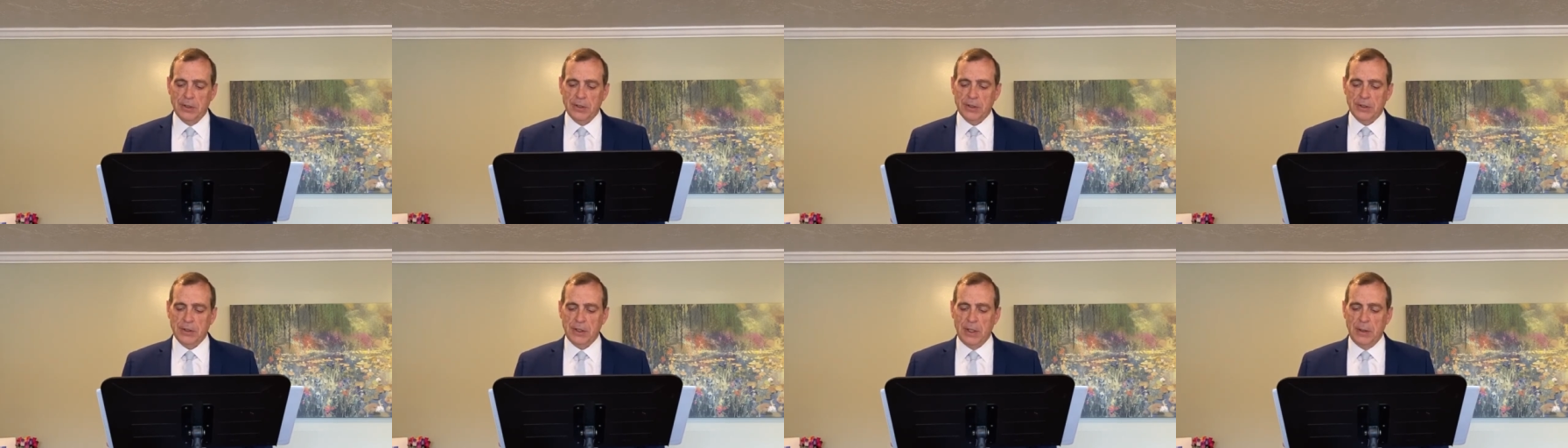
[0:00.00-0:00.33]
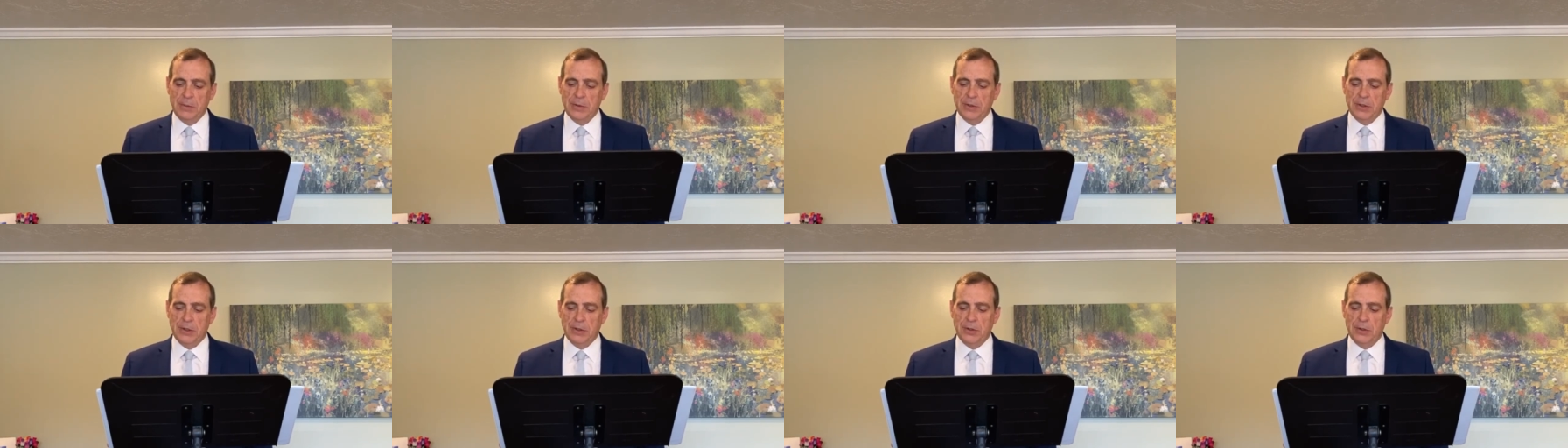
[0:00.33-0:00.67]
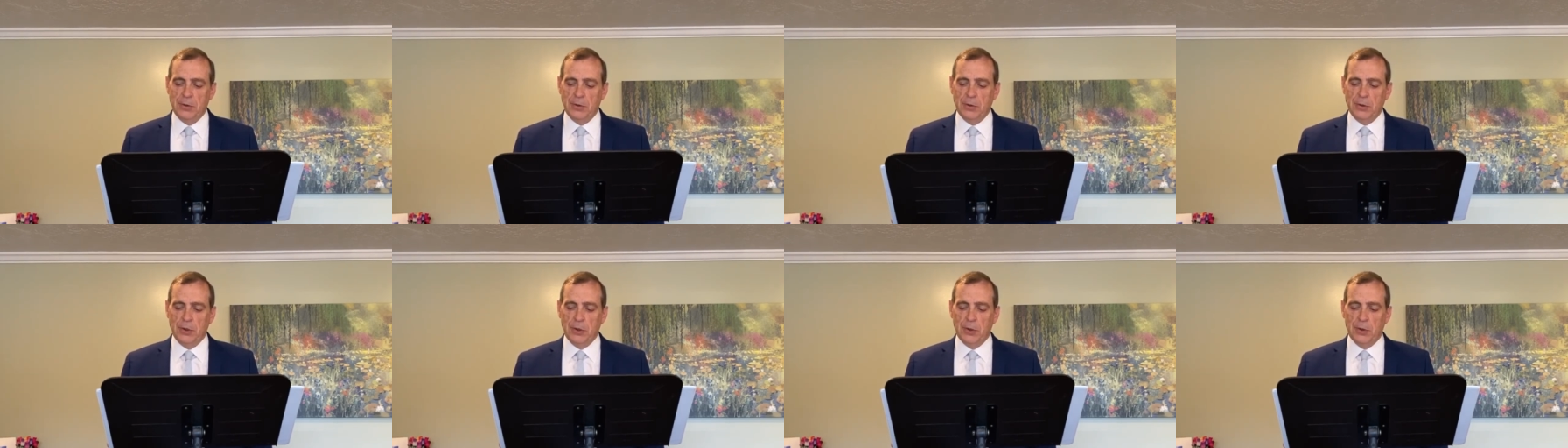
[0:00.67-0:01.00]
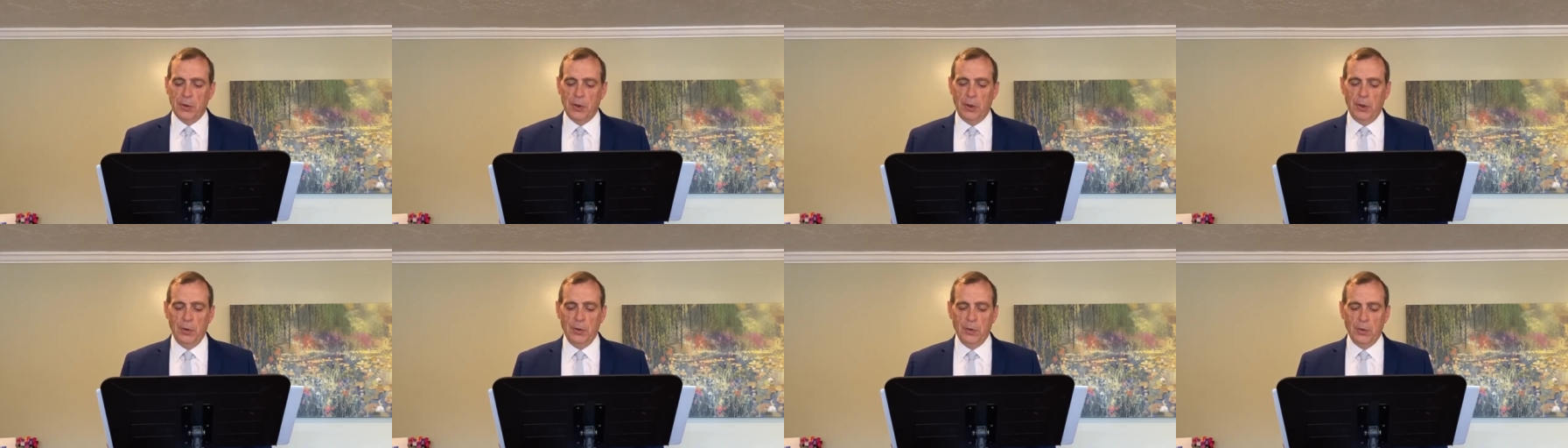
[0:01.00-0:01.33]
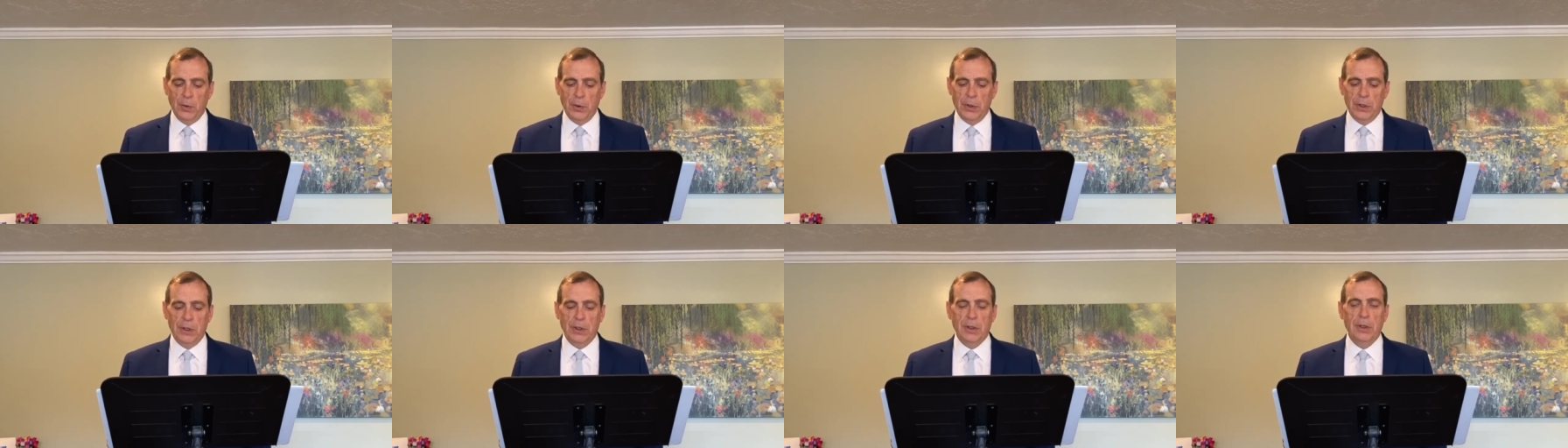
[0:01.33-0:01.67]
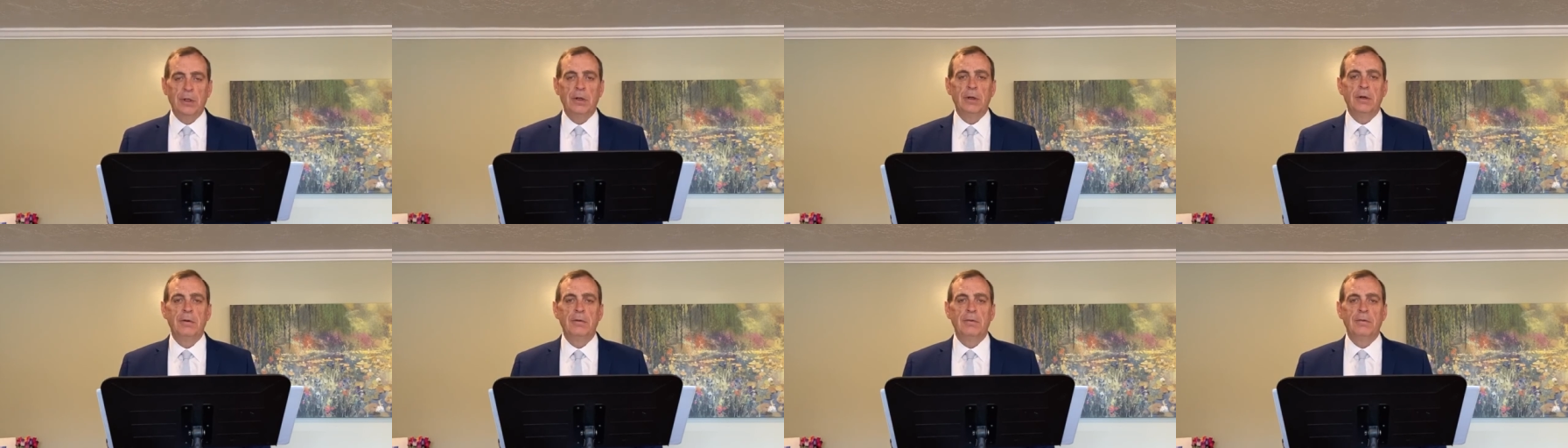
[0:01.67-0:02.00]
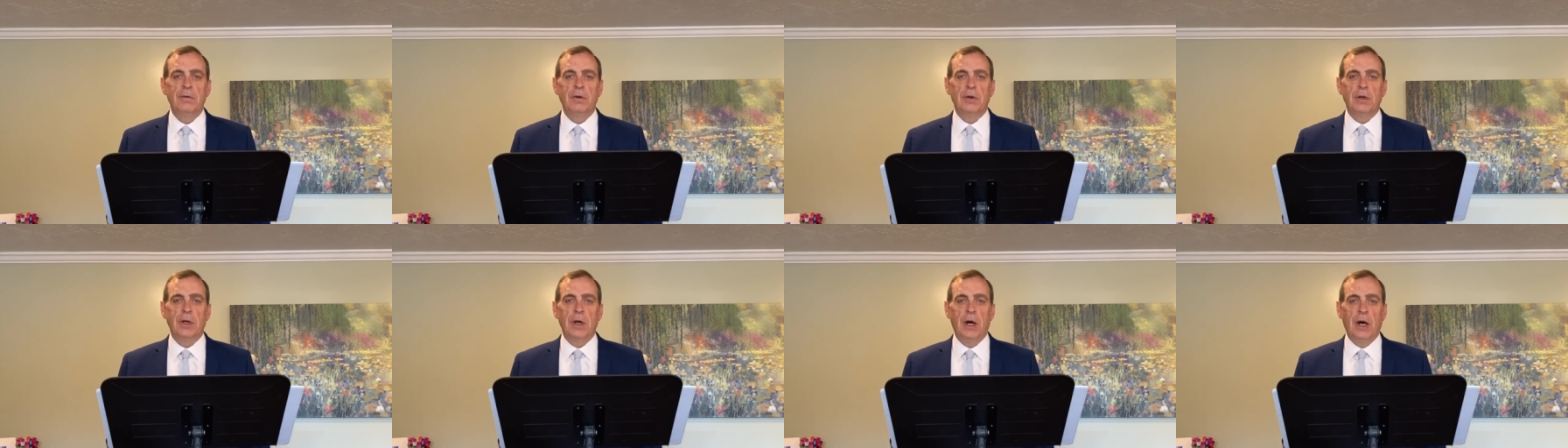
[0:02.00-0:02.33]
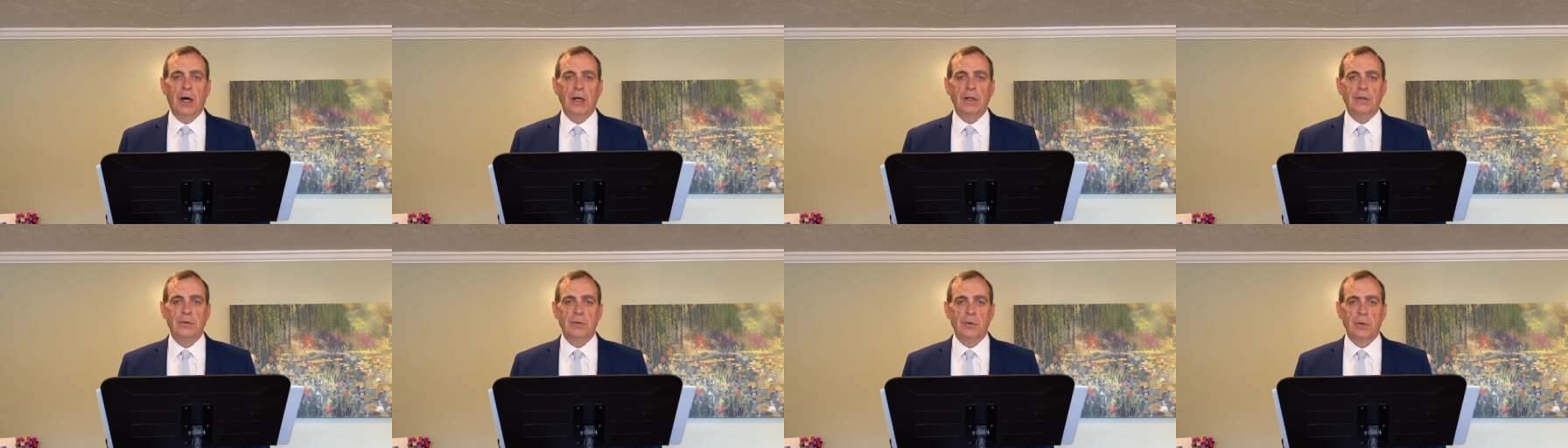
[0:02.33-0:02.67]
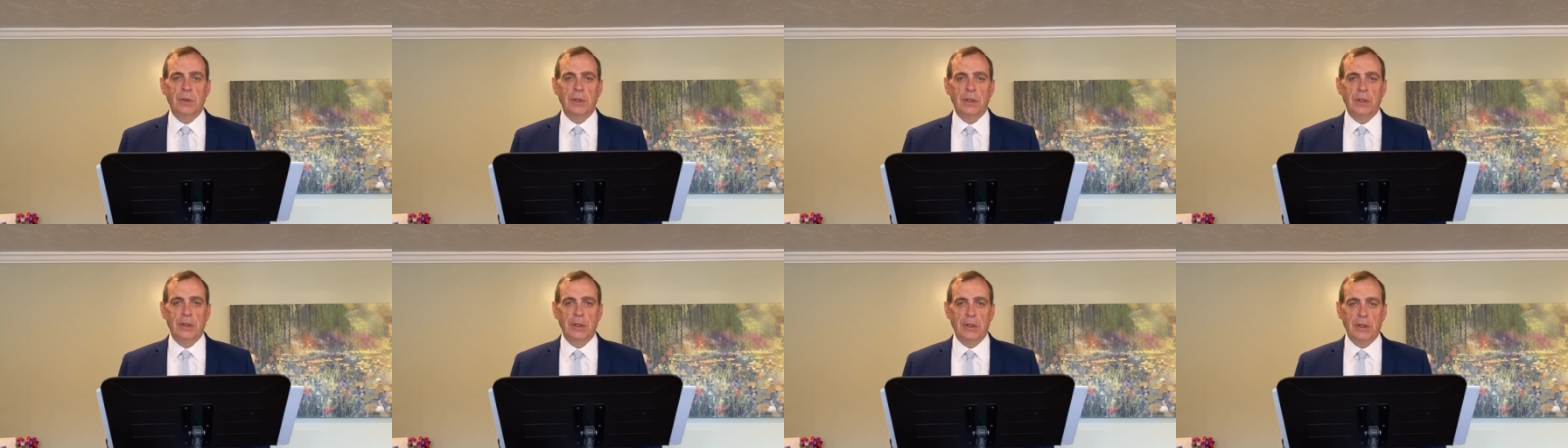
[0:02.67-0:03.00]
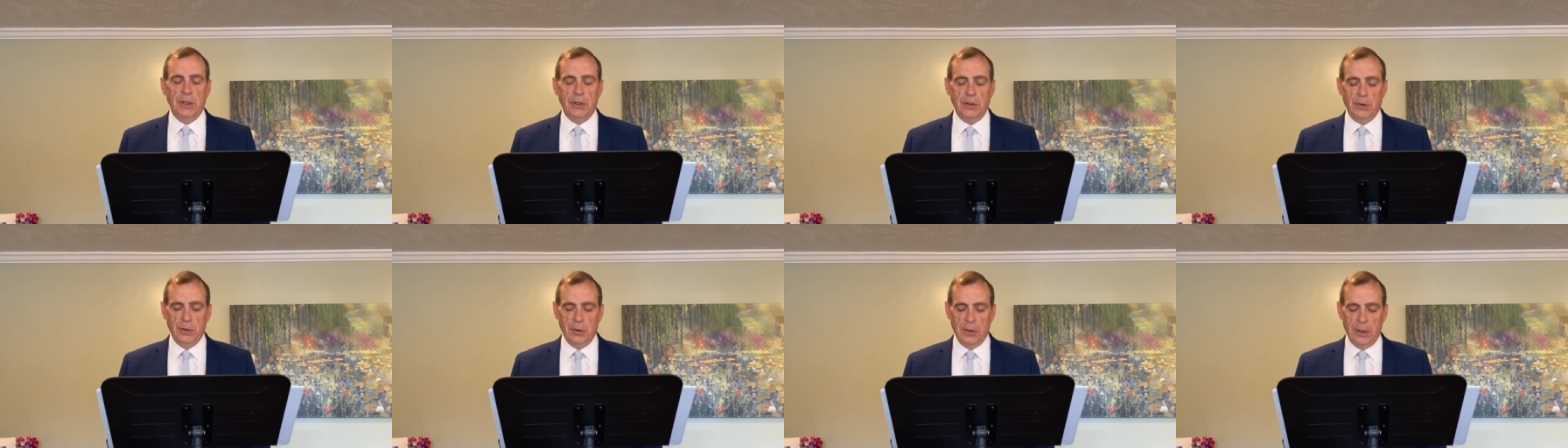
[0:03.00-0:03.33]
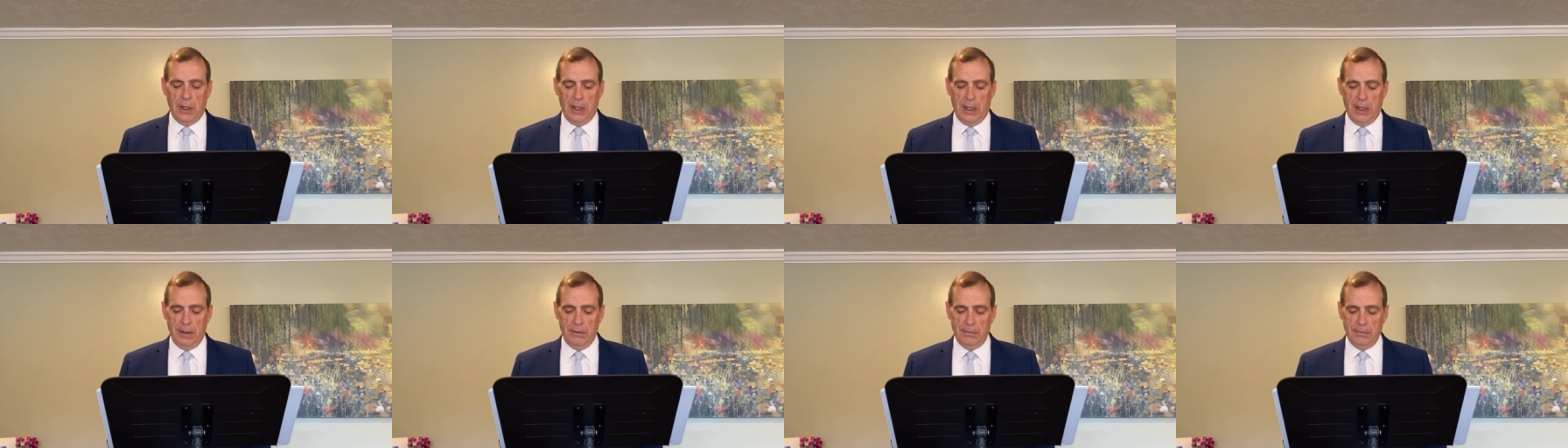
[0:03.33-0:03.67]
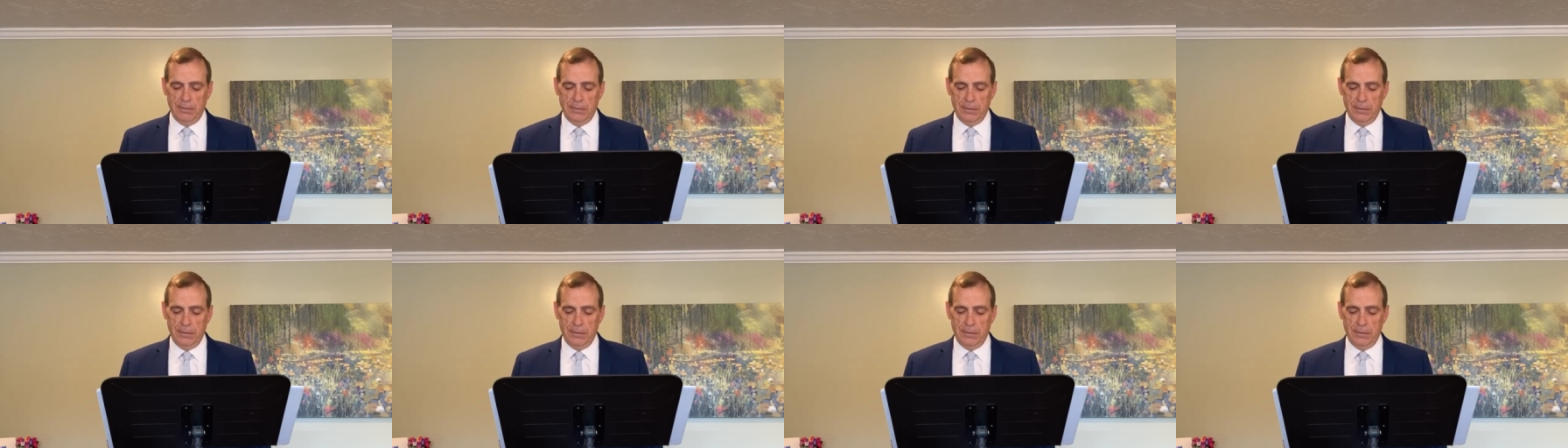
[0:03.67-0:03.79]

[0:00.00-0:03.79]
to substitute your own will for God's will in your life.